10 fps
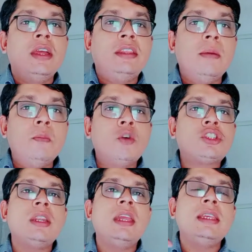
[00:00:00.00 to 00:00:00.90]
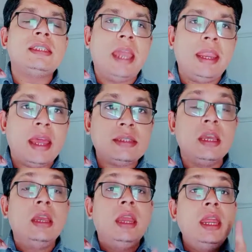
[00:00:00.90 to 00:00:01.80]
the motion is said
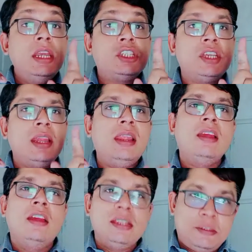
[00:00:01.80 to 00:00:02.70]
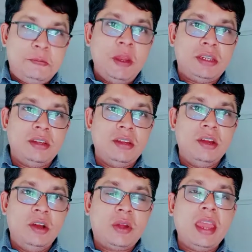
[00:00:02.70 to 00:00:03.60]
as initial speed.
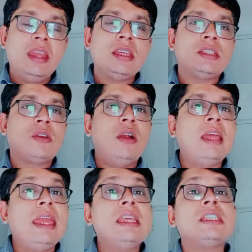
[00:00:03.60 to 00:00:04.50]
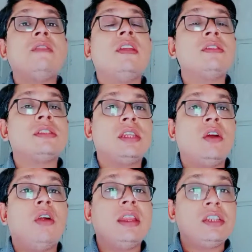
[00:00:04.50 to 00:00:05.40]
Okay, it is called the initial
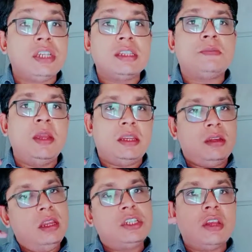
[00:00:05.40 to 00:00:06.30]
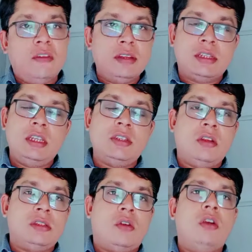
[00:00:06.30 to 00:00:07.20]
velocity or initial speed. Initial velocity is
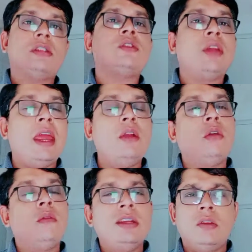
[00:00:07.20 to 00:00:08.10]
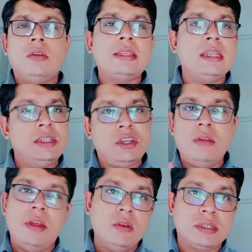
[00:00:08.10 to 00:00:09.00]
also called. So here we will denote as
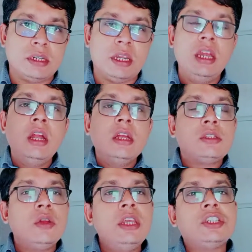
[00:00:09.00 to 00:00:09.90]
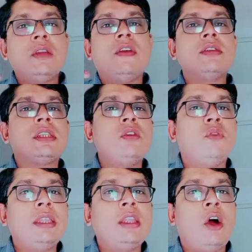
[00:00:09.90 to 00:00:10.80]
initial velocity. So initial velocity
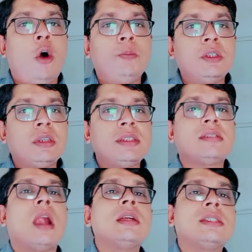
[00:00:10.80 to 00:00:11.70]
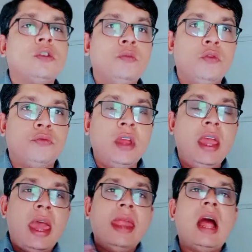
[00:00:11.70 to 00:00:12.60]
when the object starts to move,
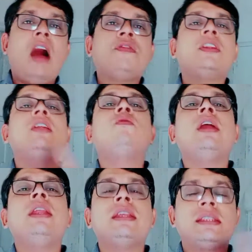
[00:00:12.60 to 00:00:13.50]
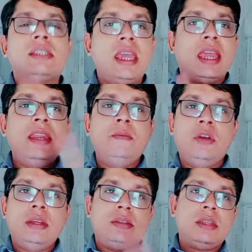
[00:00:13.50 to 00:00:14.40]
and after that when it is taken,
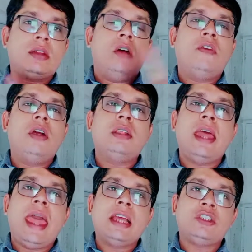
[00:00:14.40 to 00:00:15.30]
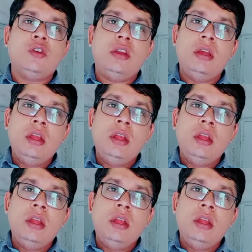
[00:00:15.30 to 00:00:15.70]
it is covered the actual